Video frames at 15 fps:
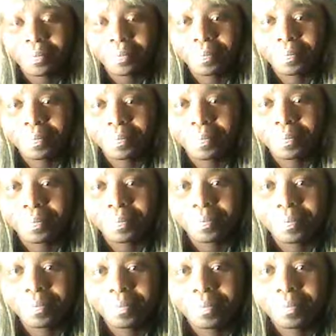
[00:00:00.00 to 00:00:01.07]

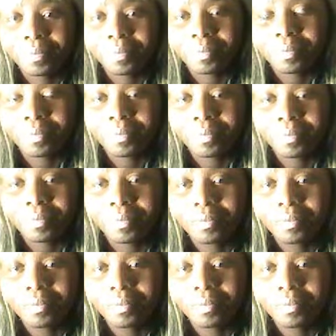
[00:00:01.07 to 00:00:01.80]
(silence)